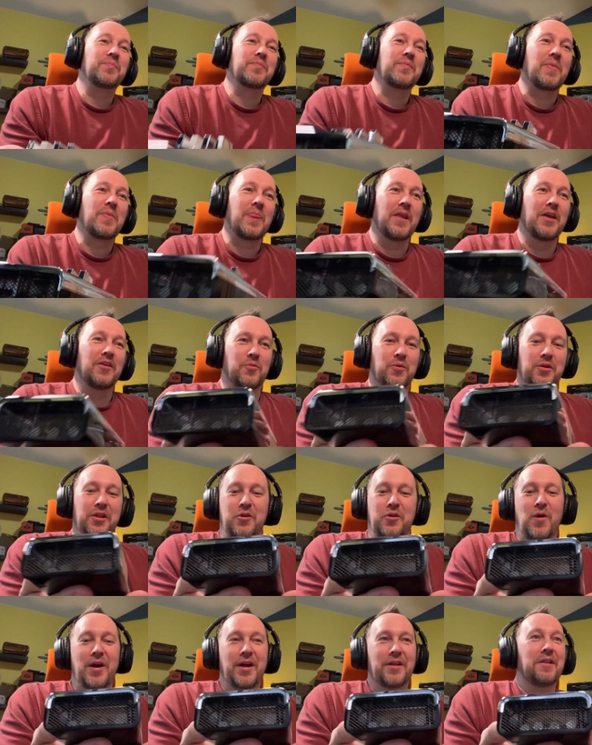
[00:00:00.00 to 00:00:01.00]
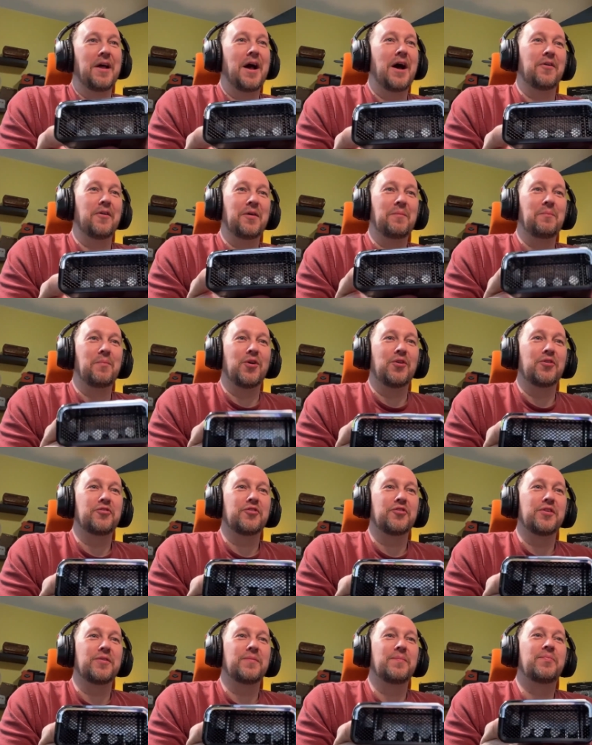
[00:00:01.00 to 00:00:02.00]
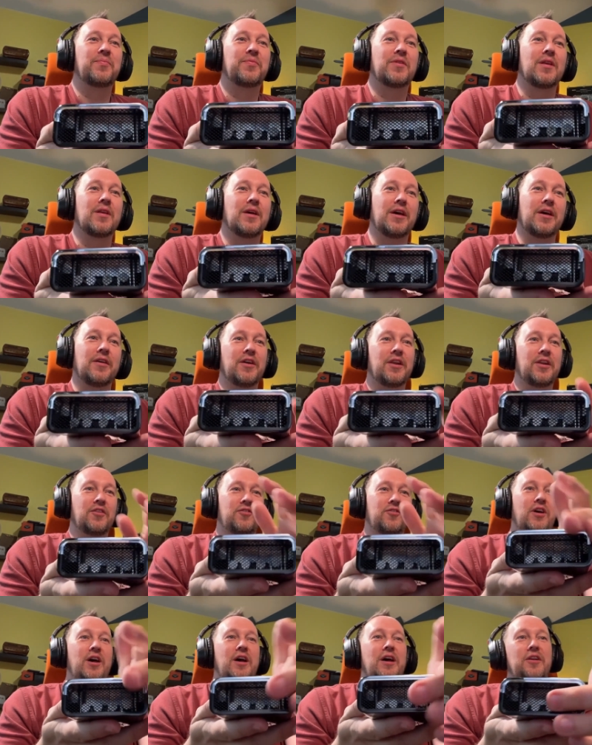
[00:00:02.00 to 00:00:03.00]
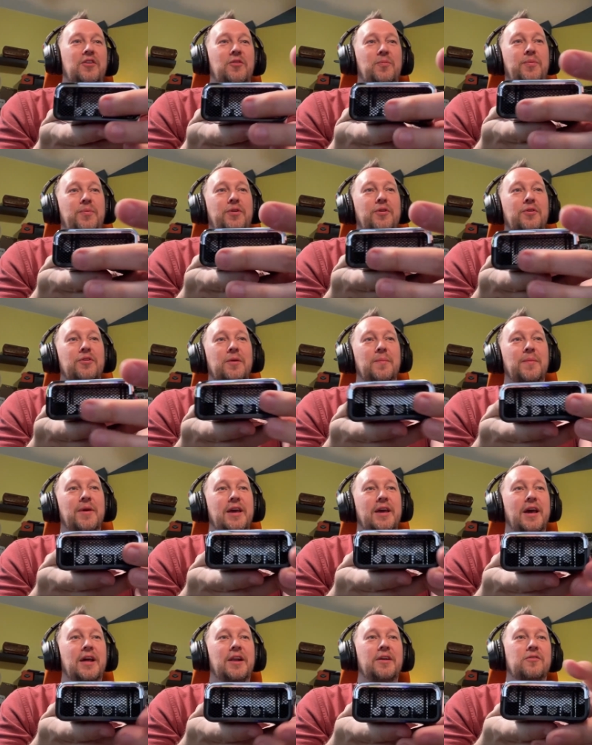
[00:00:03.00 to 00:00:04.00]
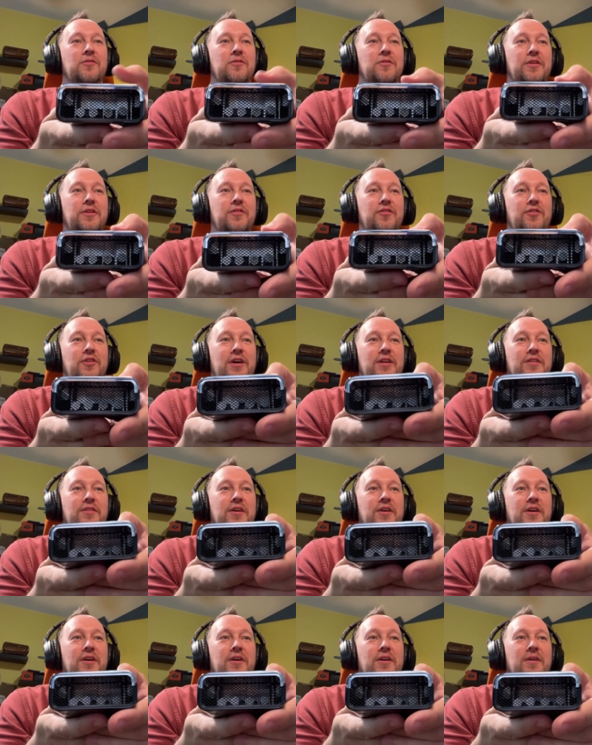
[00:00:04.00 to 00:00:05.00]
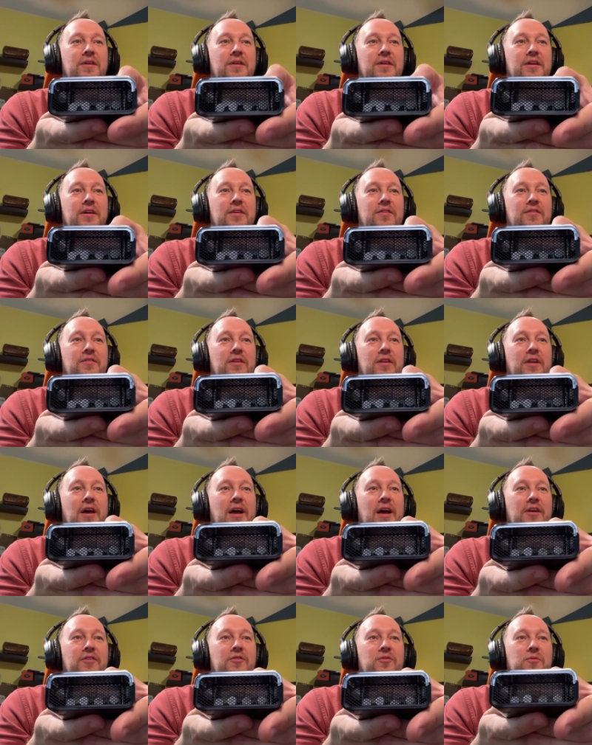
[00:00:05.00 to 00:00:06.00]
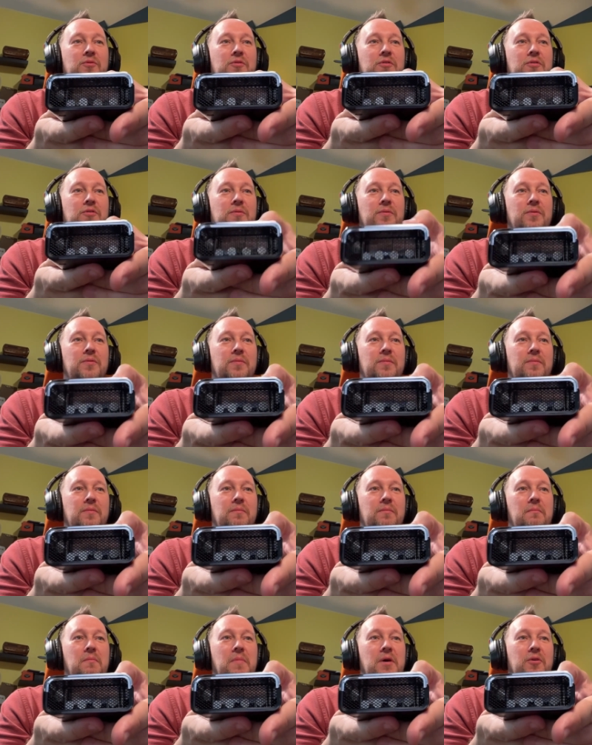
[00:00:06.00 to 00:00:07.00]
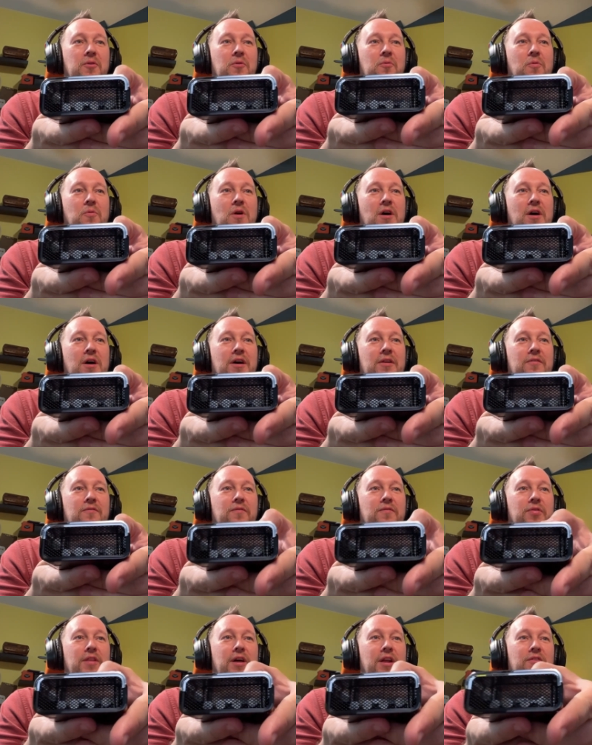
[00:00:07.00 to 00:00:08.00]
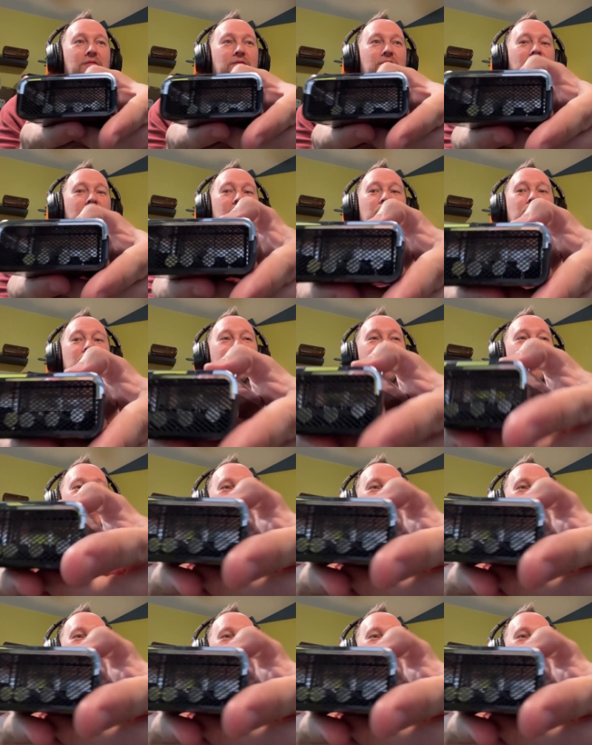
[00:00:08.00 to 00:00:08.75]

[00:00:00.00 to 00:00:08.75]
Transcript: It's really quite loud in person. And then inside, it's purely mechanical. Inside there is an actual metal rod that is vibrating.